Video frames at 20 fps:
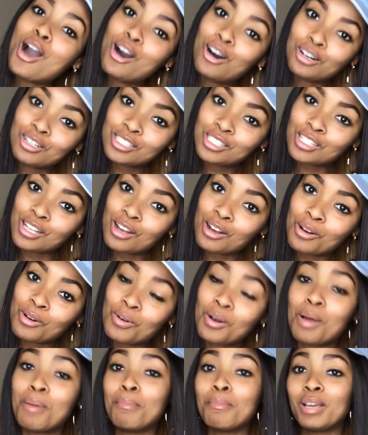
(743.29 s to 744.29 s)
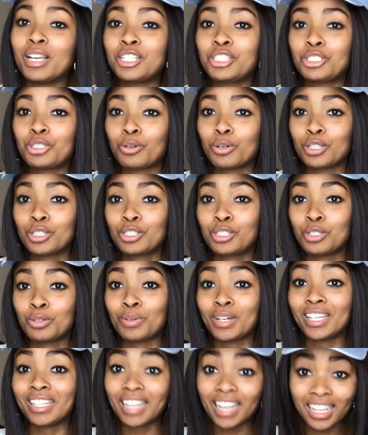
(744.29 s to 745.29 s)
Also, make sure
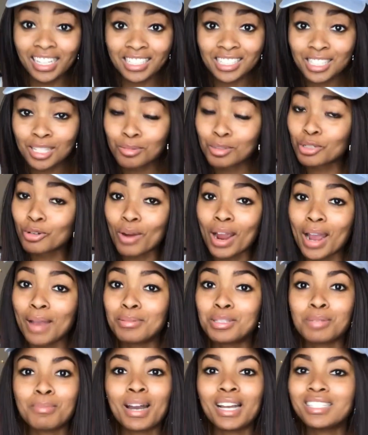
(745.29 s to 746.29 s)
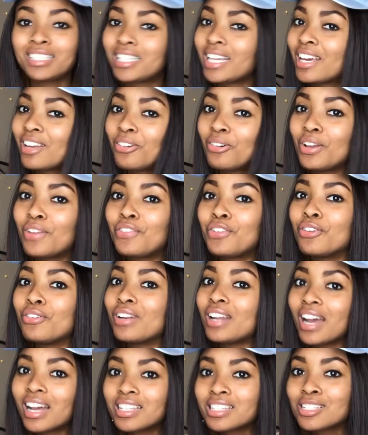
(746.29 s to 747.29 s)
to, again, subscribe to my channel if you're
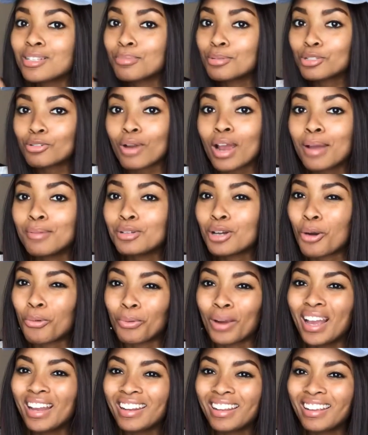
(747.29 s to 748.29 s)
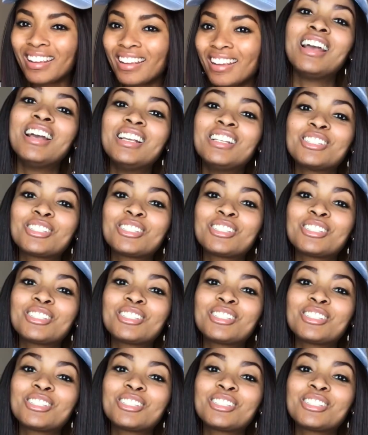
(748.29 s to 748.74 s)
not subscribed already.